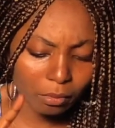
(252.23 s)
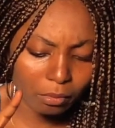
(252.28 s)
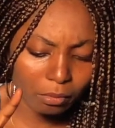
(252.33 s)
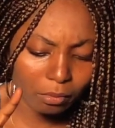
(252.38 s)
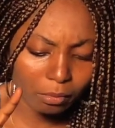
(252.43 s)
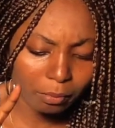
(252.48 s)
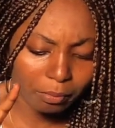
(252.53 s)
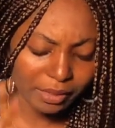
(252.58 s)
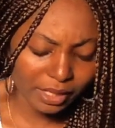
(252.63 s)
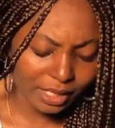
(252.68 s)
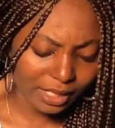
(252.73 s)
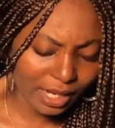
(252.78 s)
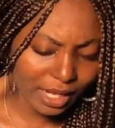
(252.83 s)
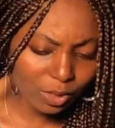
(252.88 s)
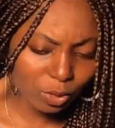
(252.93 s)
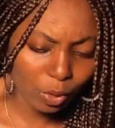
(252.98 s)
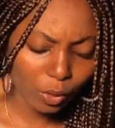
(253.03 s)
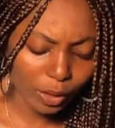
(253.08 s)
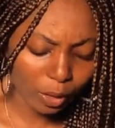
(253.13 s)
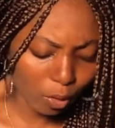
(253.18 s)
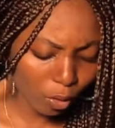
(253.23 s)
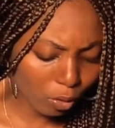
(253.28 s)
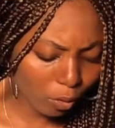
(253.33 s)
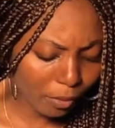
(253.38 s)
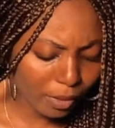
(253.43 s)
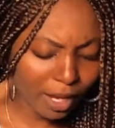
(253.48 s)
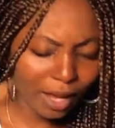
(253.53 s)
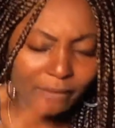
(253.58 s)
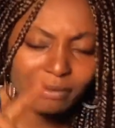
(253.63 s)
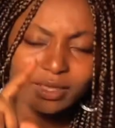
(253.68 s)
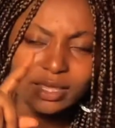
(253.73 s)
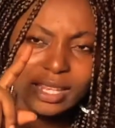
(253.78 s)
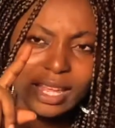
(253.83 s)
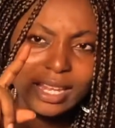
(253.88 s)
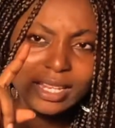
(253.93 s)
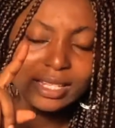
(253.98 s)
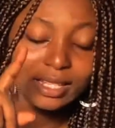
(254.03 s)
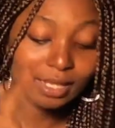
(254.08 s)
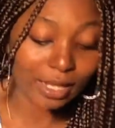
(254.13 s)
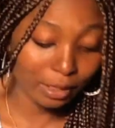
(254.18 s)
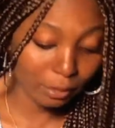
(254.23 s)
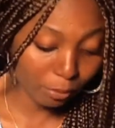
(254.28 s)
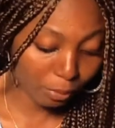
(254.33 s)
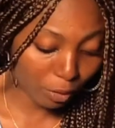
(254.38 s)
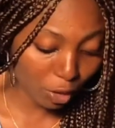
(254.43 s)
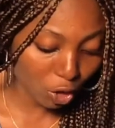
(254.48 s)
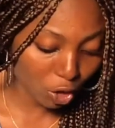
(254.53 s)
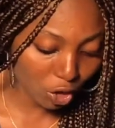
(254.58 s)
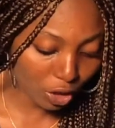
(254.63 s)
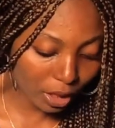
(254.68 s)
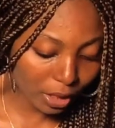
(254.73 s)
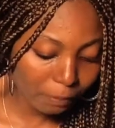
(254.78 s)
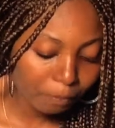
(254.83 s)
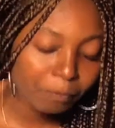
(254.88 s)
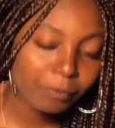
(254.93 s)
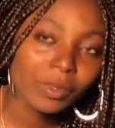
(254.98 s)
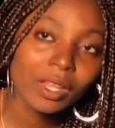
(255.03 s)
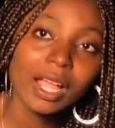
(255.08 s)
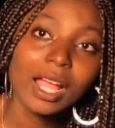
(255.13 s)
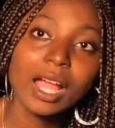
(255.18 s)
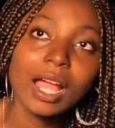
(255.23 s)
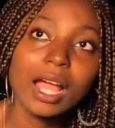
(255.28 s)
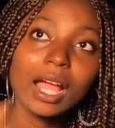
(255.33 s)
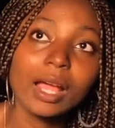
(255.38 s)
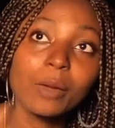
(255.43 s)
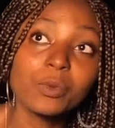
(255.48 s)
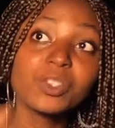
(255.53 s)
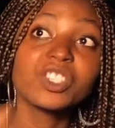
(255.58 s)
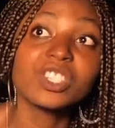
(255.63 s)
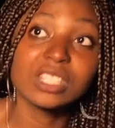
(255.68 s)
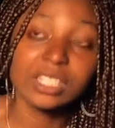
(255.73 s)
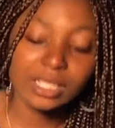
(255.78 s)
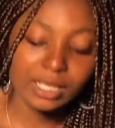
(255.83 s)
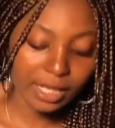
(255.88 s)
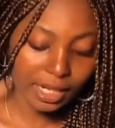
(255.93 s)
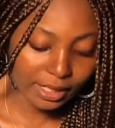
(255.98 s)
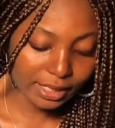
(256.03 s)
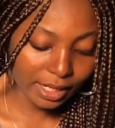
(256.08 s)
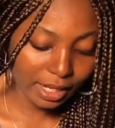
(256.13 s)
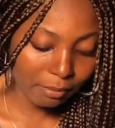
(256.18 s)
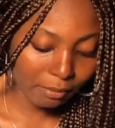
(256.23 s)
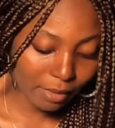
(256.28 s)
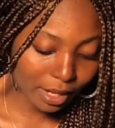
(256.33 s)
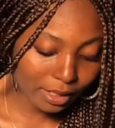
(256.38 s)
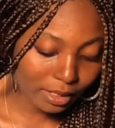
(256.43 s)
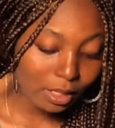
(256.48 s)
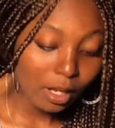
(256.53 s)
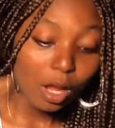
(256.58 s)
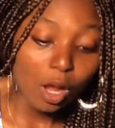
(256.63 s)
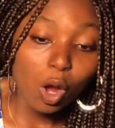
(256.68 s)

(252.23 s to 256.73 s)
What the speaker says: business or economy, I've said celebration, which is entertainment.